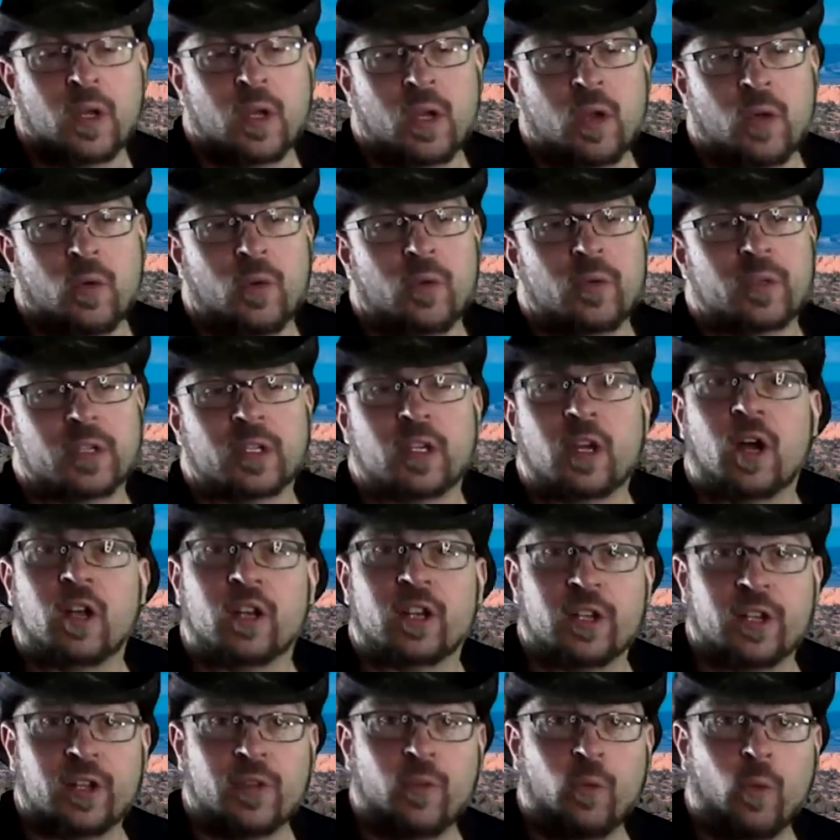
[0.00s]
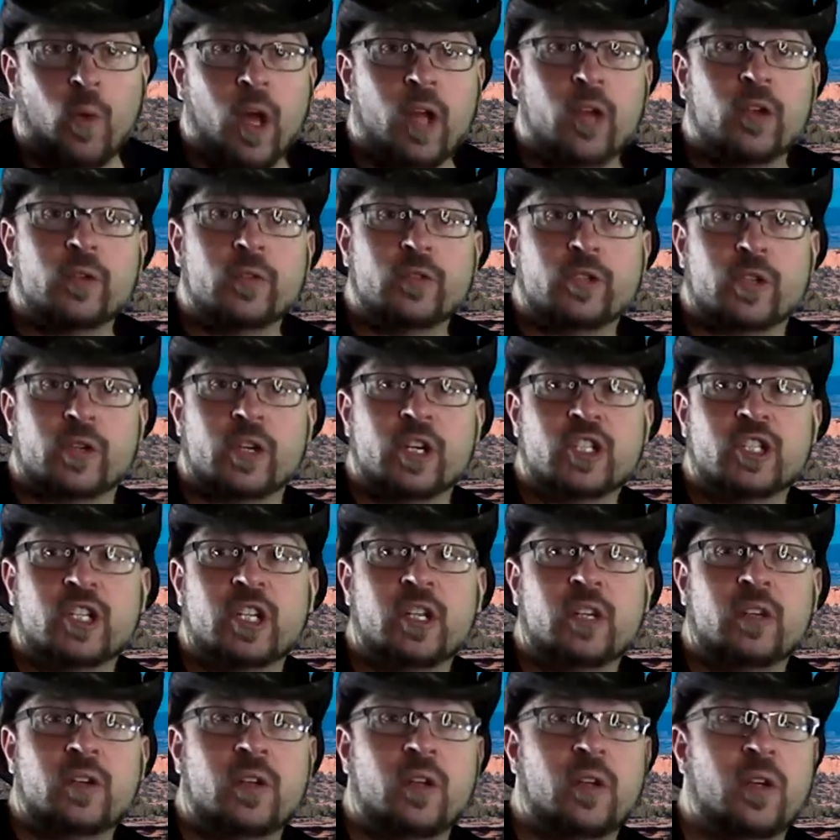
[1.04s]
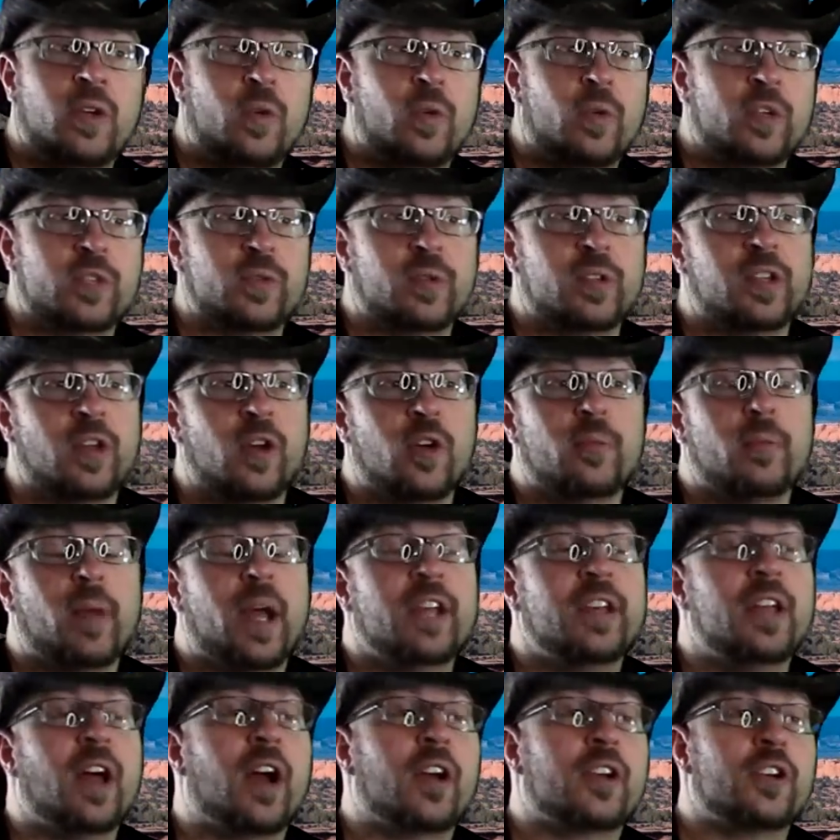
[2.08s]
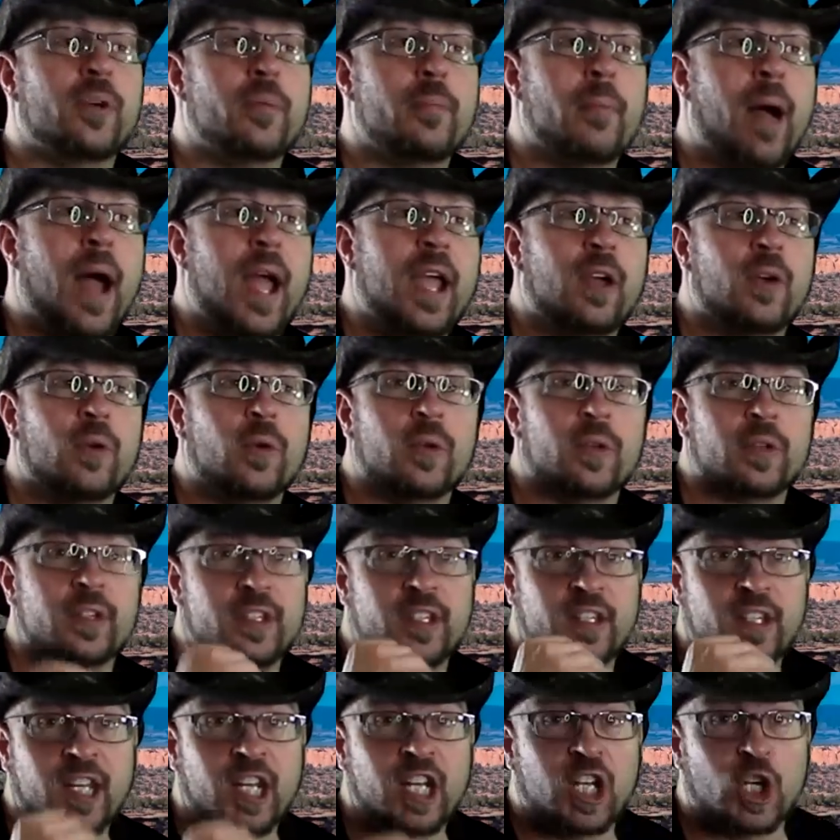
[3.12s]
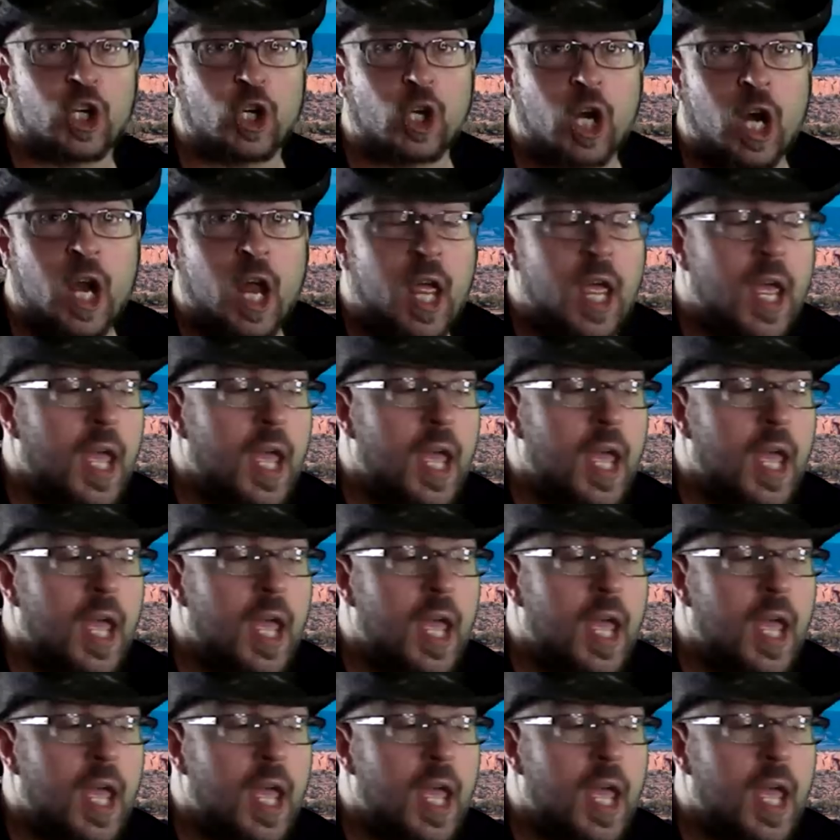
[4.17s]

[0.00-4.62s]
was it called, Live Well Nutrition, which was owned by Dr. Michael Ziegler.